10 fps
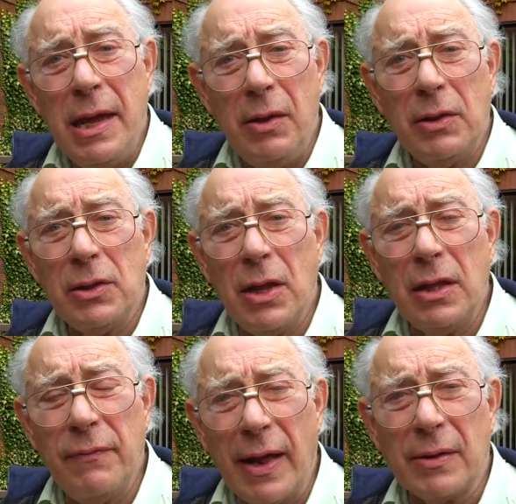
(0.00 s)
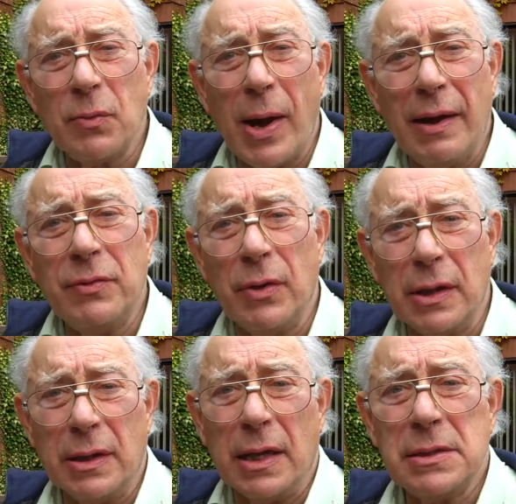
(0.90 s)
he developed a way of
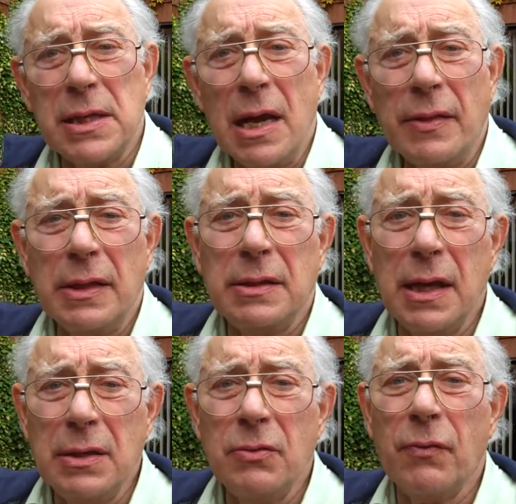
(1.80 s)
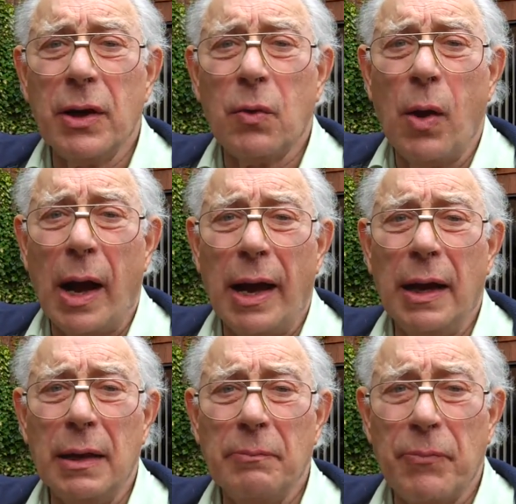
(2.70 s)
doing this that didn't
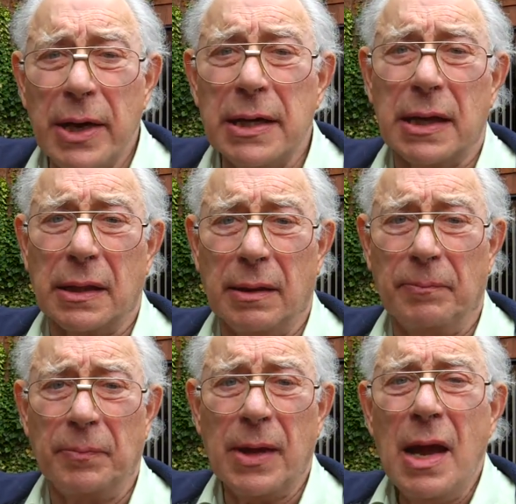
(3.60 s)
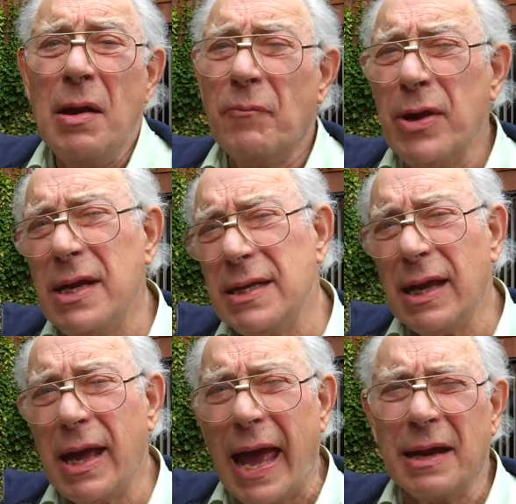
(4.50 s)
require breeding them.
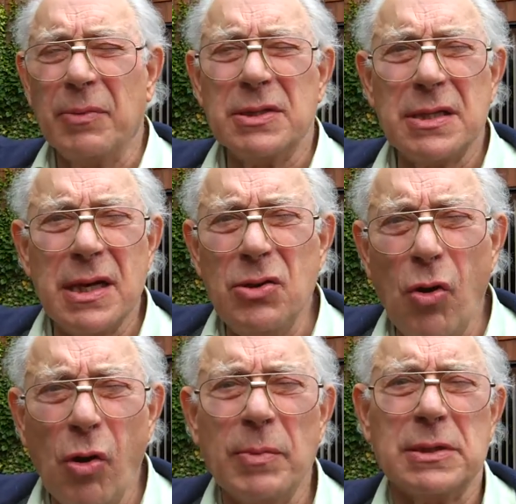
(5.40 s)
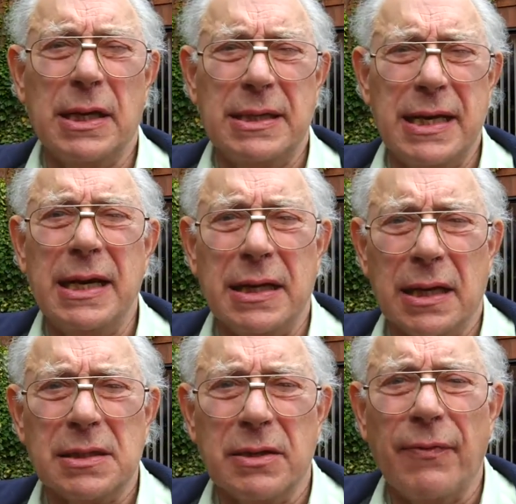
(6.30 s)
Breeding animals is enormously
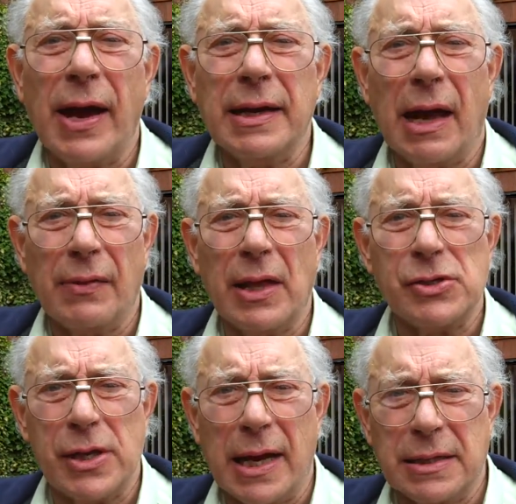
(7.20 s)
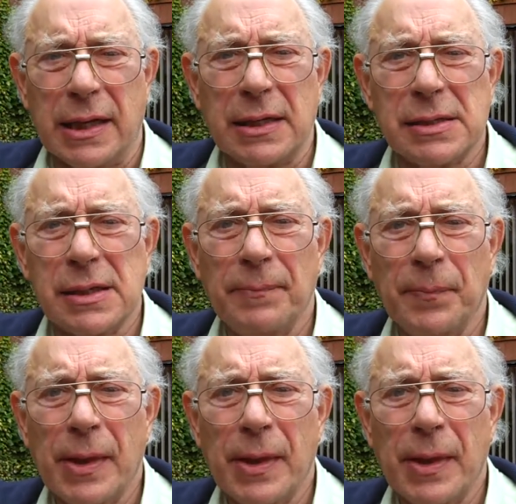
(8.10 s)
tedious to find out their genetics.